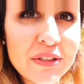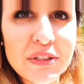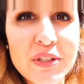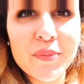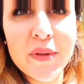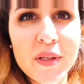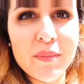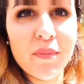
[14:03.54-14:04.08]
there
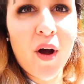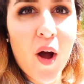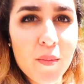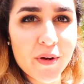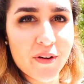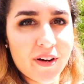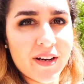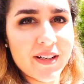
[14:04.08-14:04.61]
so many
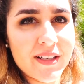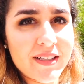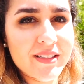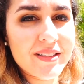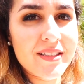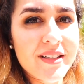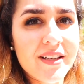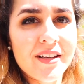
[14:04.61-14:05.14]

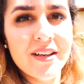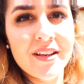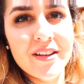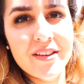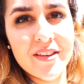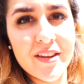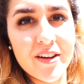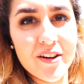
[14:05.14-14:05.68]
pomegranates?
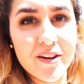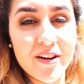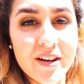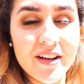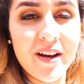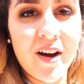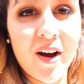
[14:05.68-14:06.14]
Why